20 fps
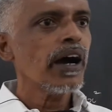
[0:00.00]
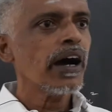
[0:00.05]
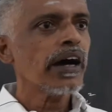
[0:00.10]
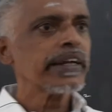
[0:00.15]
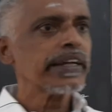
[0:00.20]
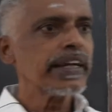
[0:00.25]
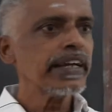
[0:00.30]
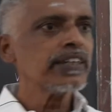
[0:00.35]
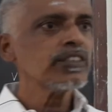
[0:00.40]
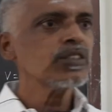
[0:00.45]

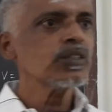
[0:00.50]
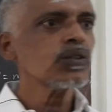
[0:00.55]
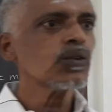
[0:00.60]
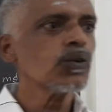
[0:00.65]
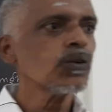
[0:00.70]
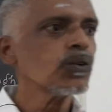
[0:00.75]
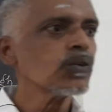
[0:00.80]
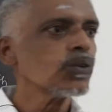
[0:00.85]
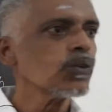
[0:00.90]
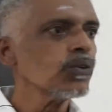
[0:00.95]
K is
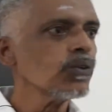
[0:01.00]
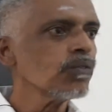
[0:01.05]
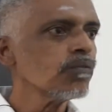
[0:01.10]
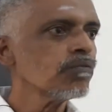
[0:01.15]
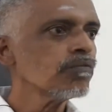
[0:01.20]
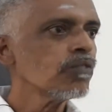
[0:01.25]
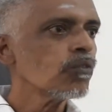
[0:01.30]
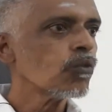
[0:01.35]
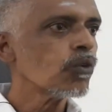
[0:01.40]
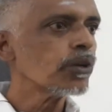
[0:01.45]
equal to
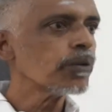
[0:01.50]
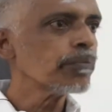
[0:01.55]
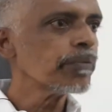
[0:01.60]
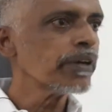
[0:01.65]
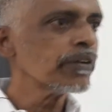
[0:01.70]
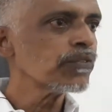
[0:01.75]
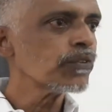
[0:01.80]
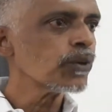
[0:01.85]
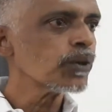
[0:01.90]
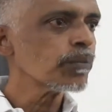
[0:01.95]
1 by
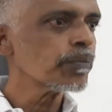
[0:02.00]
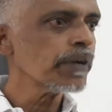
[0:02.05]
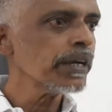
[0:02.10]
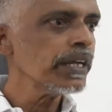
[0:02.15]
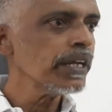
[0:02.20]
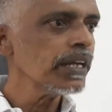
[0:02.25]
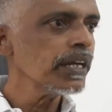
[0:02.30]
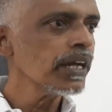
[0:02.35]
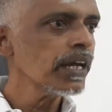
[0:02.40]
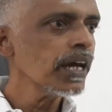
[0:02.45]
4 pi
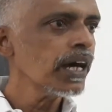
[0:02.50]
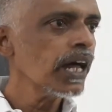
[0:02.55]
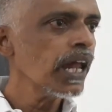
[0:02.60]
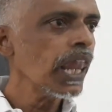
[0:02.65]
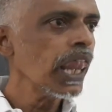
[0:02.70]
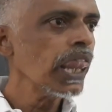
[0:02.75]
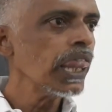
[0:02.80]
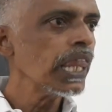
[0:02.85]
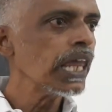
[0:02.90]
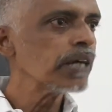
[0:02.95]

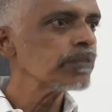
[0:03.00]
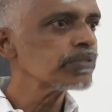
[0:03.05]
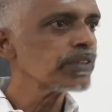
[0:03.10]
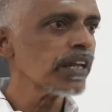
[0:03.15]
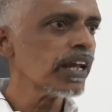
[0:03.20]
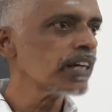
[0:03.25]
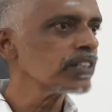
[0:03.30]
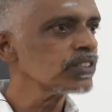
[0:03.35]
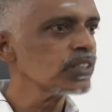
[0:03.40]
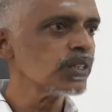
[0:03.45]

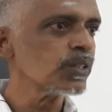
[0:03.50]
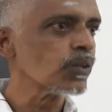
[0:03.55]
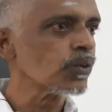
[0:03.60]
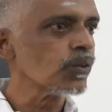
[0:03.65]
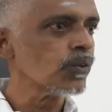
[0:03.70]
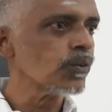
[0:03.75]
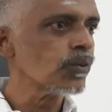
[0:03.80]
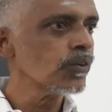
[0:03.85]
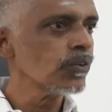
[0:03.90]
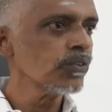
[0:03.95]
epsilon
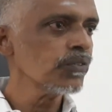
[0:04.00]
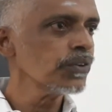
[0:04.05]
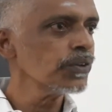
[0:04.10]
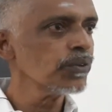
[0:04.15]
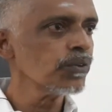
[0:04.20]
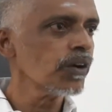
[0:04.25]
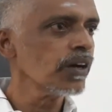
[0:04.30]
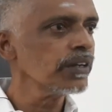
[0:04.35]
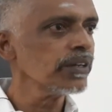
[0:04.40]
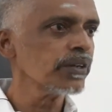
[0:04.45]
0. If you
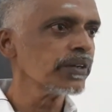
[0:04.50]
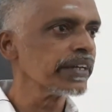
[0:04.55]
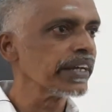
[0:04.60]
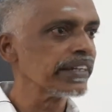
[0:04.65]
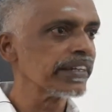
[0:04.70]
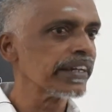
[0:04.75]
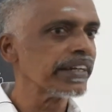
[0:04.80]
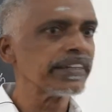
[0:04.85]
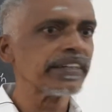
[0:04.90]
want, you can write